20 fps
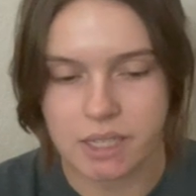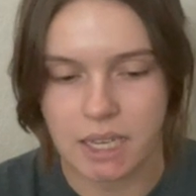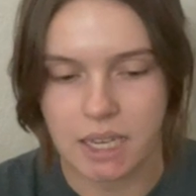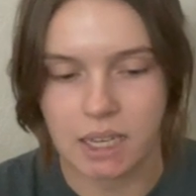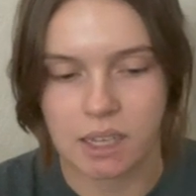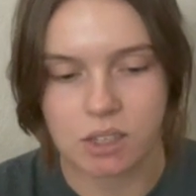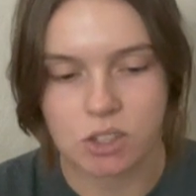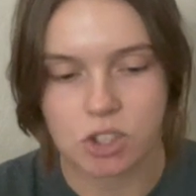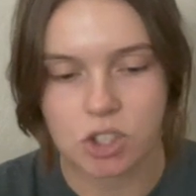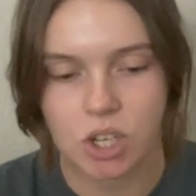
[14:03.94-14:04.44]

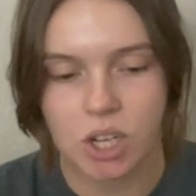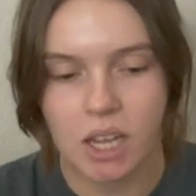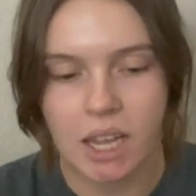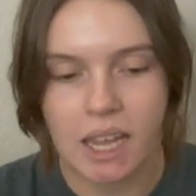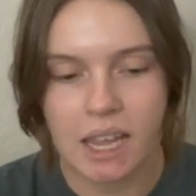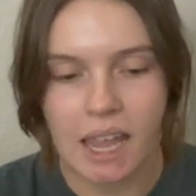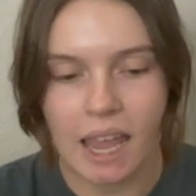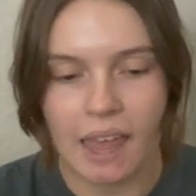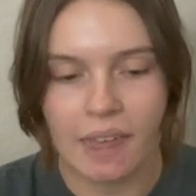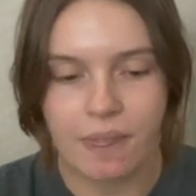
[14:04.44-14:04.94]
each.
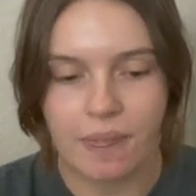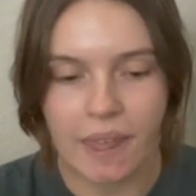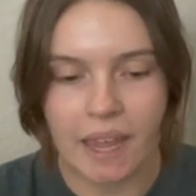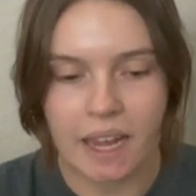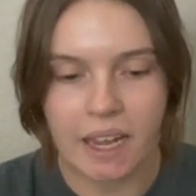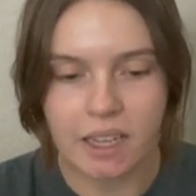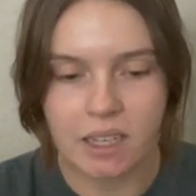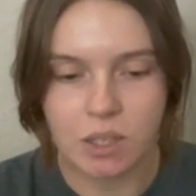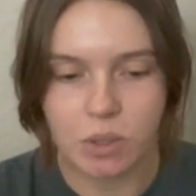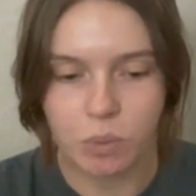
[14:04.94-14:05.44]
And
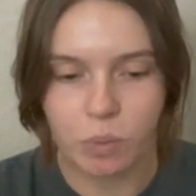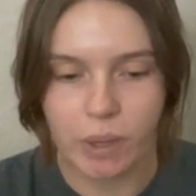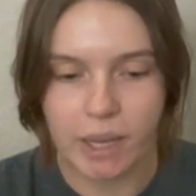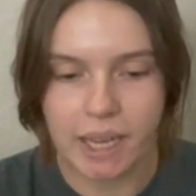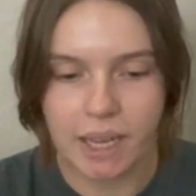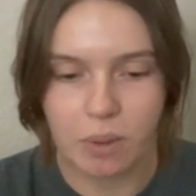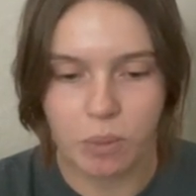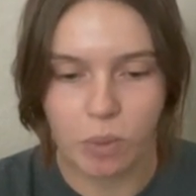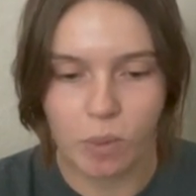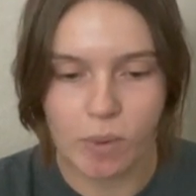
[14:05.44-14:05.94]
then
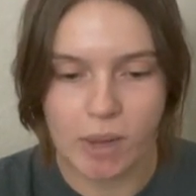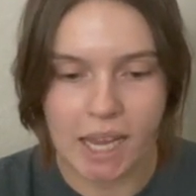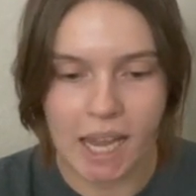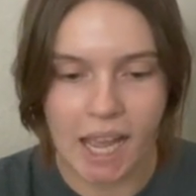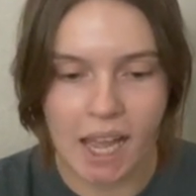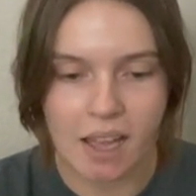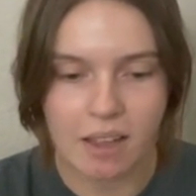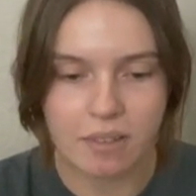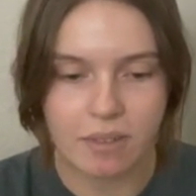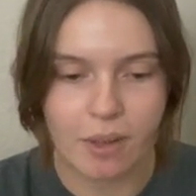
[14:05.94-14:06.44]
when we
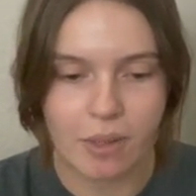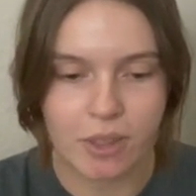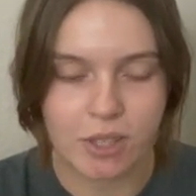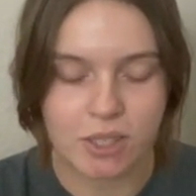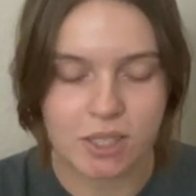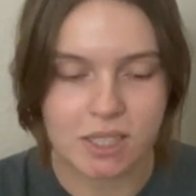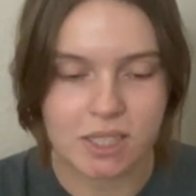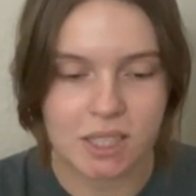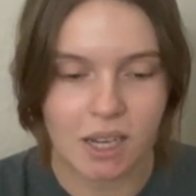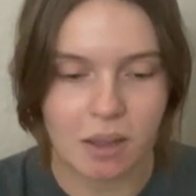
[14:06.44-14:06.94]
have the
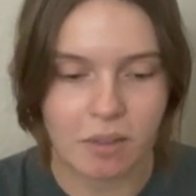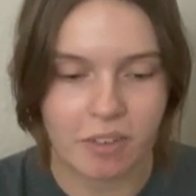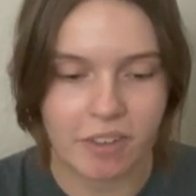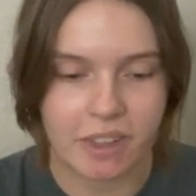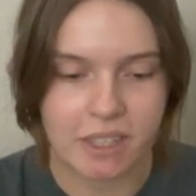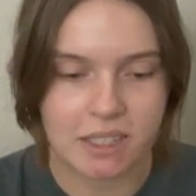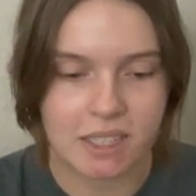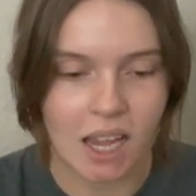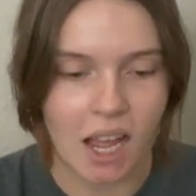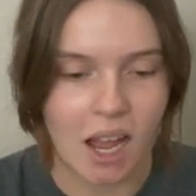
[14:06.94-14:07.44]
stuff at
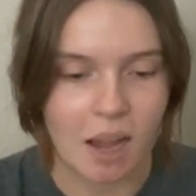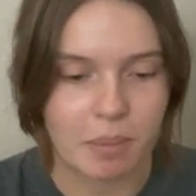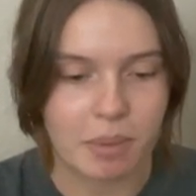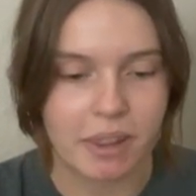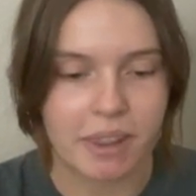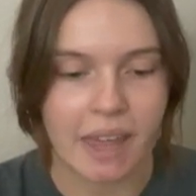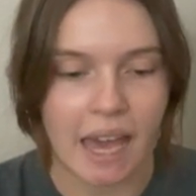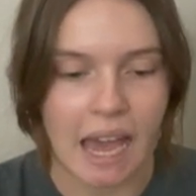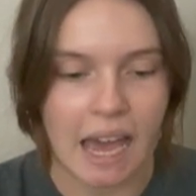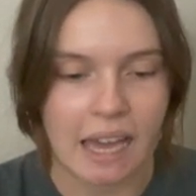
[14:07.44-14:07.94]
the top,
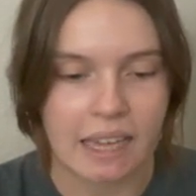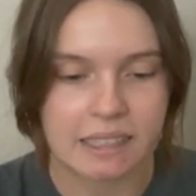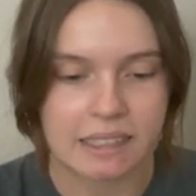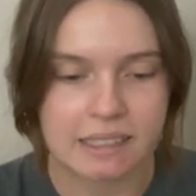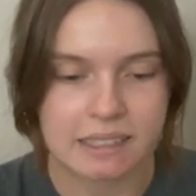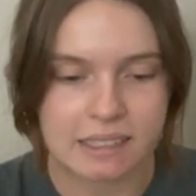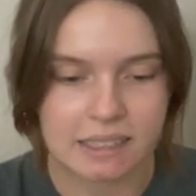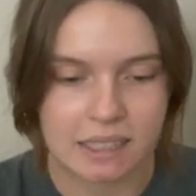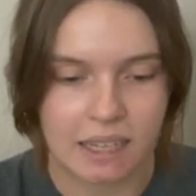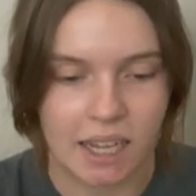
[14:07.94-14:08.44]
that
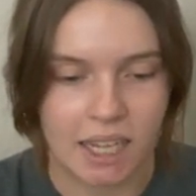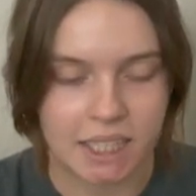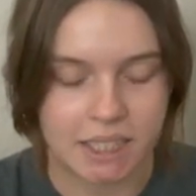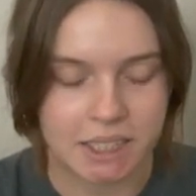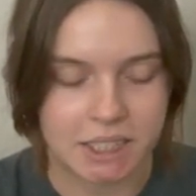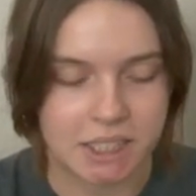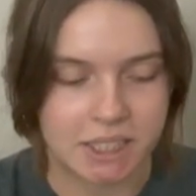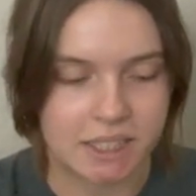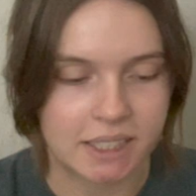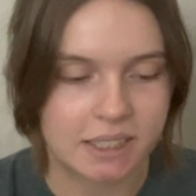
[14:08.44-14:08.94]
is not
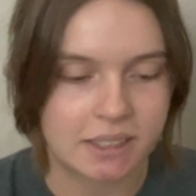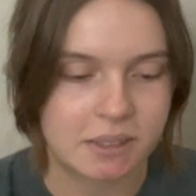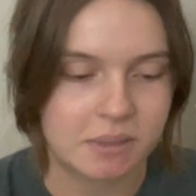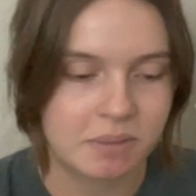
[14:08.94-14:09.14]
good.